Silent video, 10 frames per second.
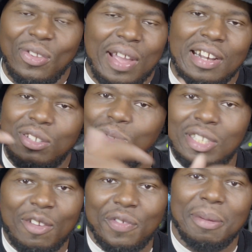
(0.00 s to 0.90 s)
You got to do
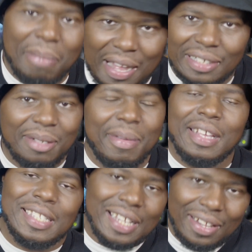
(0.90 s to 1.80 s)
stuff in the box to make
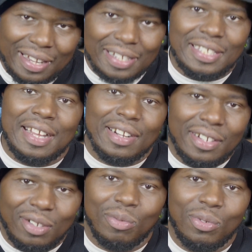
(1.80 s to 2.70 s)
it sound like it sounded
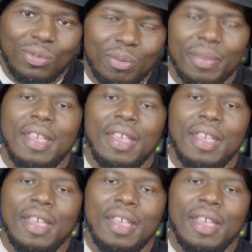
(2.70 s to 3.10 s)
in the room.